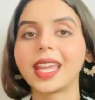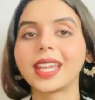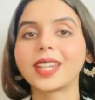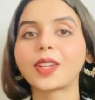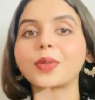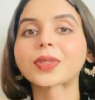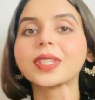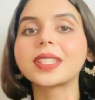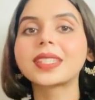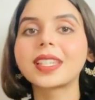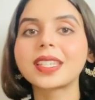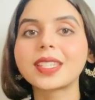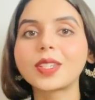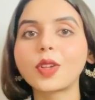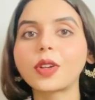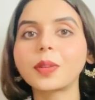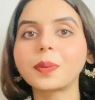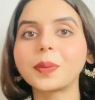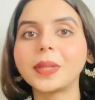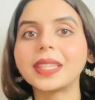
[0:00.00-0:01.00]
Now this does
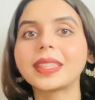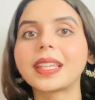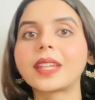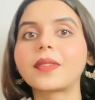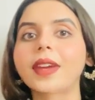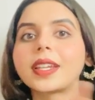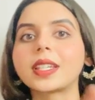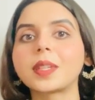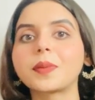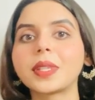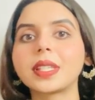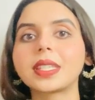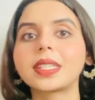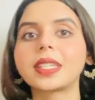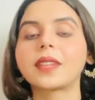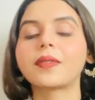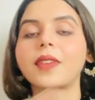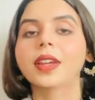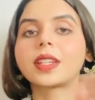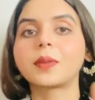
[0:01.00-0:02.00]
not mean that vitamin
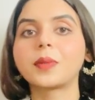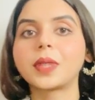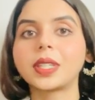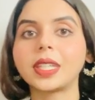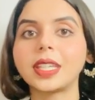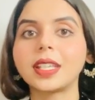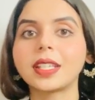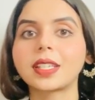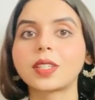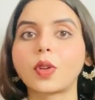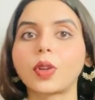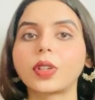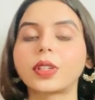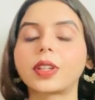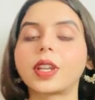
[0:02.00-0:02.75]
C and vitamin E is not